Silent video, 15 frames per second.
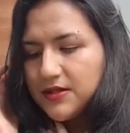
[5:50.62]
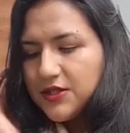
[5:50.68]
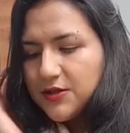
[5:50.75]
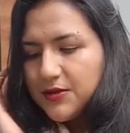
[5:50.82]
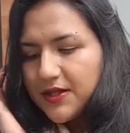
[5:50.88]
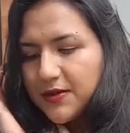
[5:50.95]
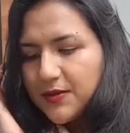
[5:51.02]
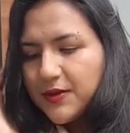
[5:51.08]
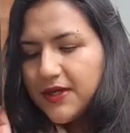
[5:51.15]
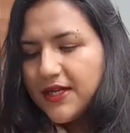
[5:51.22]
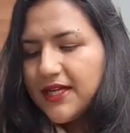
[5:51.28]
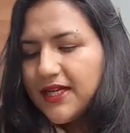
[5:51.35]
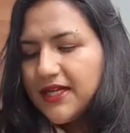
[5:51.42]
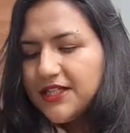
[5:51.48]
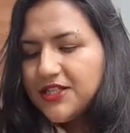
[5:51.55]
do it
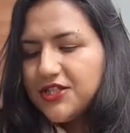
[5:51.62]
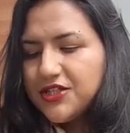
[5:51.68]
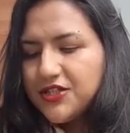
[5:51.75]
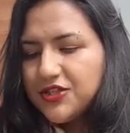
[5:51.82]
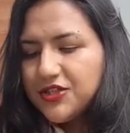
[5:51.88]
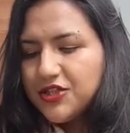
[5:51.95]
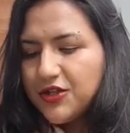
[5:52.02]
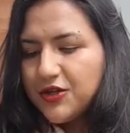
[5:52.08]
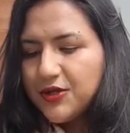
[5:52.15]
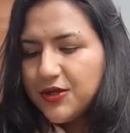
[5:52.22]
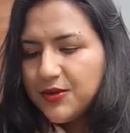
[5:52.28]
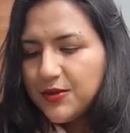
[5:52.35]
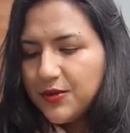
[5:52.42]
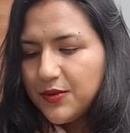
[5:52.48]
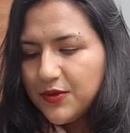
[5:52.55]
quickly just to show
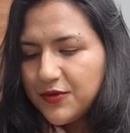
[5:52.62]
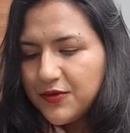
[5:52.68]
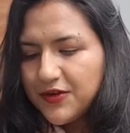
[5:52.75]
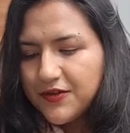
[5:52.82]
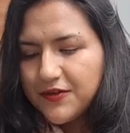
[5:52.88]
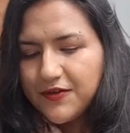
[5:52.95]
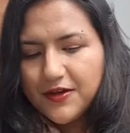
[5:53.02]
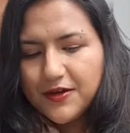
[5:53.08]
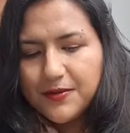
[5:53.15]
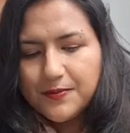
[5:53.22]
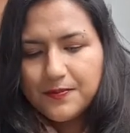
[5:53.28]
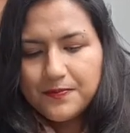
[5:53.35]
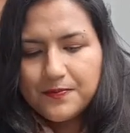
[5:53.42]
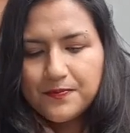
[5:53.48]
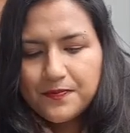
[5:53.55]
you all three of
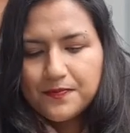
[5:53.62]
them.